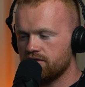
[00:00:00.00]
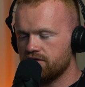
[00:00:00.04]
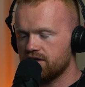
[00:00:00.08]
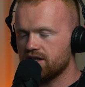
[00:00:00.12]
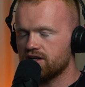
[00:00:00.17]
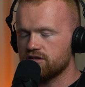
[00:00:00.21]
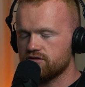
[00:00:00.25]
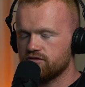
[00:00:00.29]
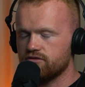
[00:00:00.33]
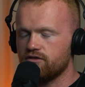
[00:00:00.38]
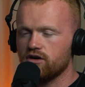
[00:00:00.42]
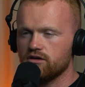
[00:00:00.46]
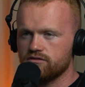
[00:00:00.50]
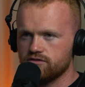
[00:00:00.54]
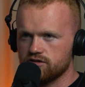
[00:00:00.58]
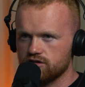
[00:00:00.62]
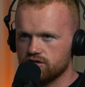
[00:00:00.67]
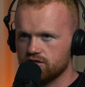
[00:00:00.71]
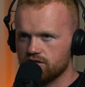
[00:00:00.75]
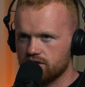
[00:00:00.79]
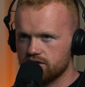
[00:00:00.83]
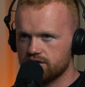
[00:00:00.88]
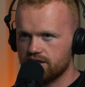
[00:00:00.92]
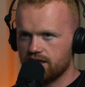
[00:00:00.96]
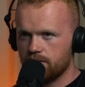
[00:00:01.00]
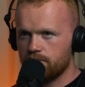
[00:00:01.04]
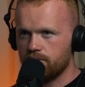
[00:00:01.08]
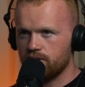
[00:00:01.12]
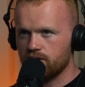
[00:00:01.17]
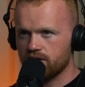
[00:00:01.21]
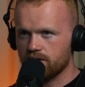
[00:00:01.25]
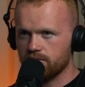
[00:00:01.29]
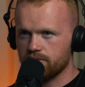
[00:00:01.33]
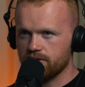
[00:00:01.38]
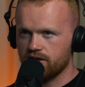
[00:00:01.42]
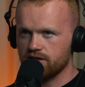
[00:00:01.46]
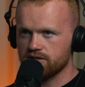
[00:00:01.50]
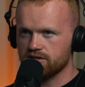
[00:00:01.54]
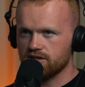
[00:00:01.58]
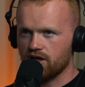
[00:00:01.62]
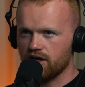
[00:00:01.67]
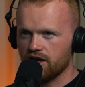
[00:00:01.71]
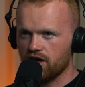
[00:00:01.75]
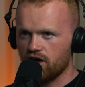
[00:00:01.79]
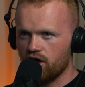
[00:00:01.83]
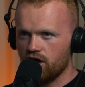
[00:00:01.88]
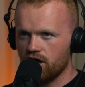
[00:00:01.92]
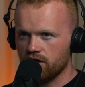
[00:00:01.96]
think I was $500 out of pocket, but I
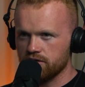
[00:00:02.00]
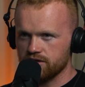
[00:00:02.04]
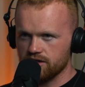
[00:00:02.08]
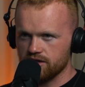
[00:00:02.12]
was